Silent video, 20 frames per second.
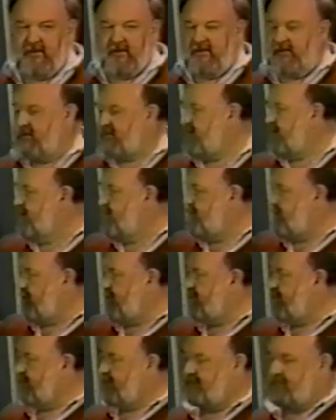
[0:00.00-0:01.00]
this
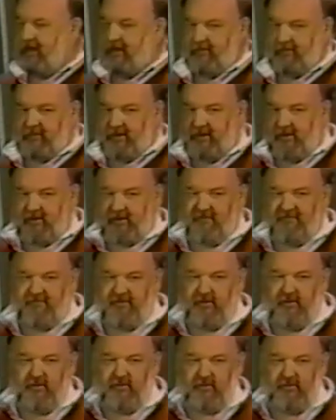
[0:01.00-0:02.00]
turbulent boundary layer
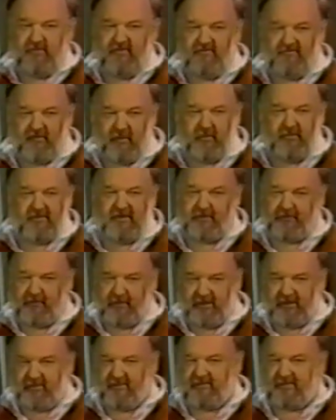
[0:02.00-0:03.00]
confused with flow
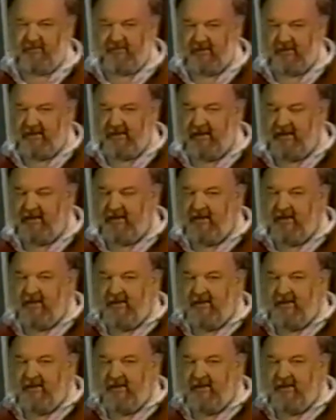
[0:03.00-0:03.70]
separation or something like that.